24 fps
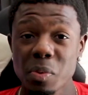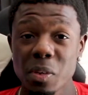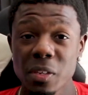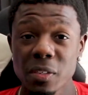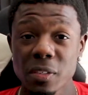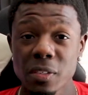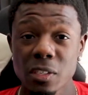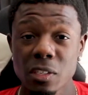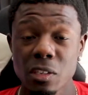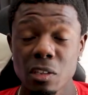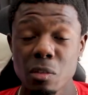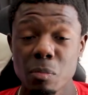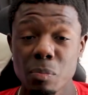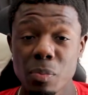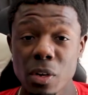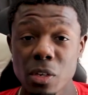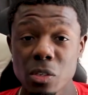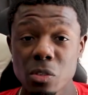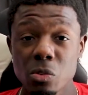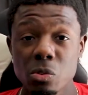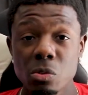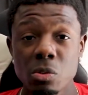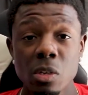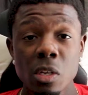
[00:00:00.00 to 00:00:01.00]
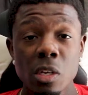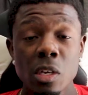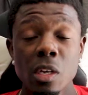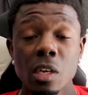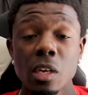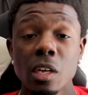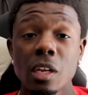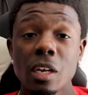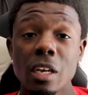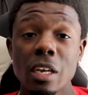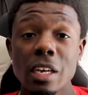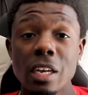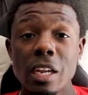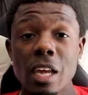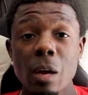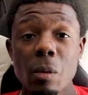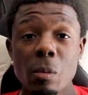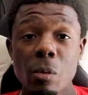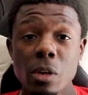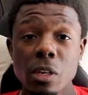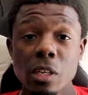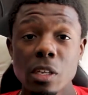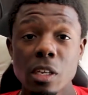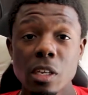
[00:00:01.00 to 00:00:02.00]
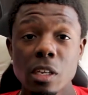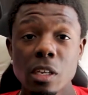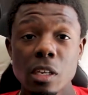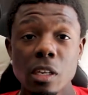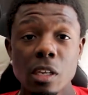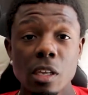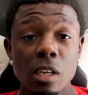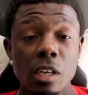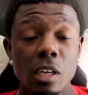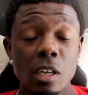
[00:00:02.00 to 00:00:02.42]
pieces of the puzzle. Networking